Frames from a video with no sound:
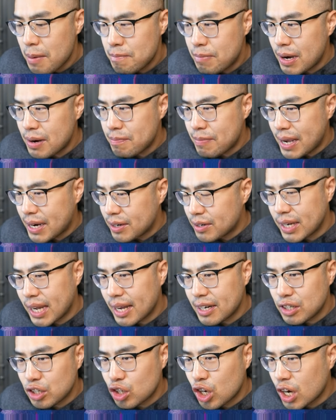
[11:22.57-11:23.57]
but better
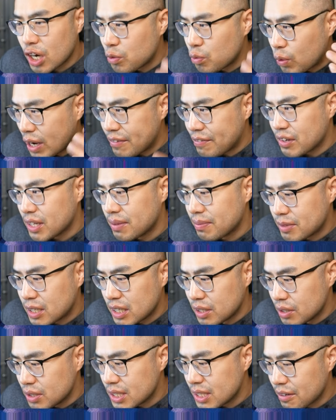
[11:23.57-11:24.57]
yet, you could wait for them to
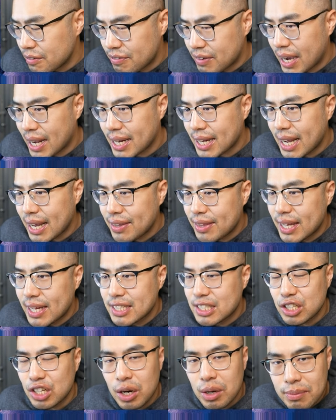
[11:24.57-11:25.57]
use the effect and then
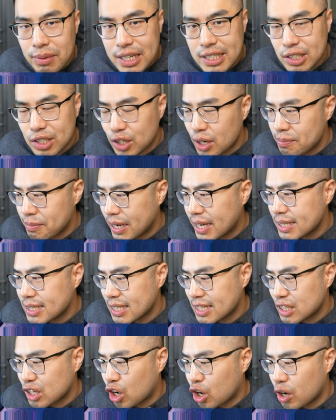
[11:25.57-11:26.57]
Skullmeister it because
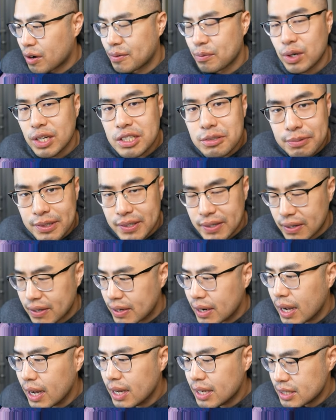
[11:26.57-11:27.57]
it's a hard once per
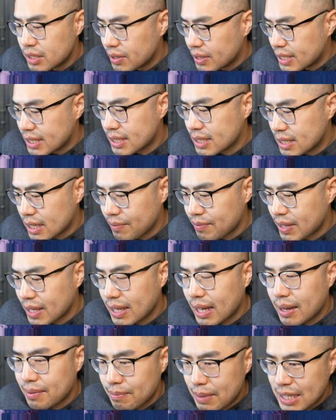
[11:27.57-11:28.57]
turn. So this is something
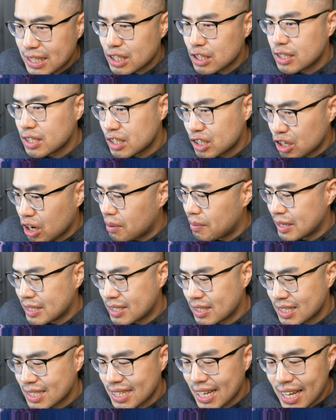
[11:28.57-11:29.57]
that makes
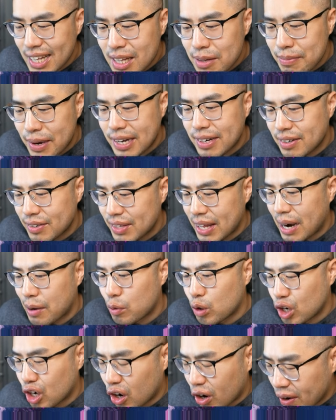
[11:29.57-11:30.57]
Skullmeister slightly better in that
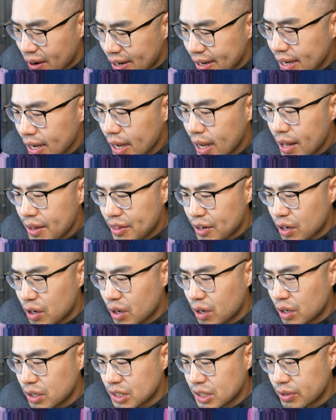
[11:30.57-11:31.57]
regard. There are
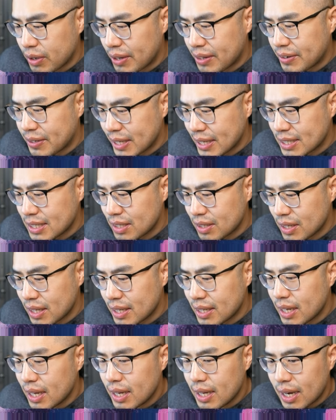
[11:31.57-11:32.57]
also other things you
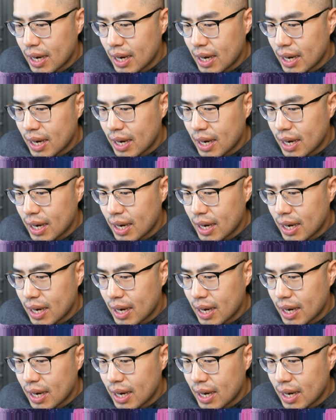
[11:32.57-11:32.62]
can